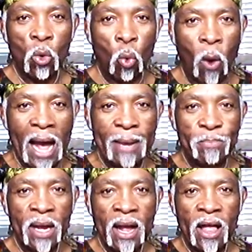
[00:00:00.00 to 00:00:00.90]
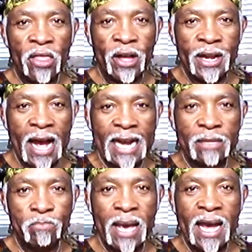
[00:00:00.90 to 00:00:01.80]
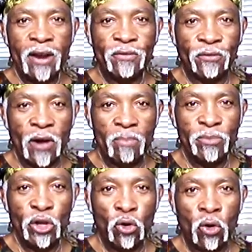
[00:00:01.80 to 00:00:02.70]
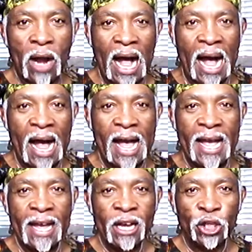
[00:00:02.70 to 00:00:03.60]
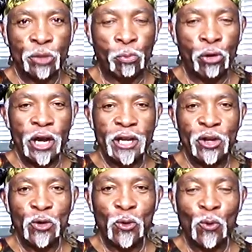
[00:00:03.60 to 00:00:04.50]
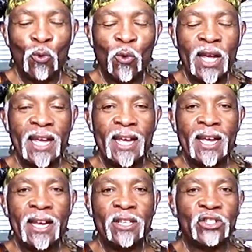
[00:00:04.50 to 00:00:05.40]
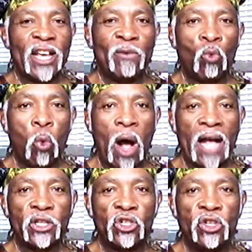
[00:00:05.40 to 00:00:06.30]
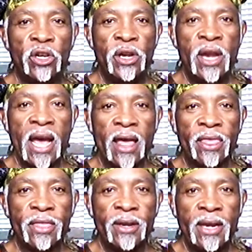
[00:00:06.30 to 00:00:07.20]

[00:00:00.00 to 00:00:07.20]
Wipe the nightmare from your eye, spread your wings and watch death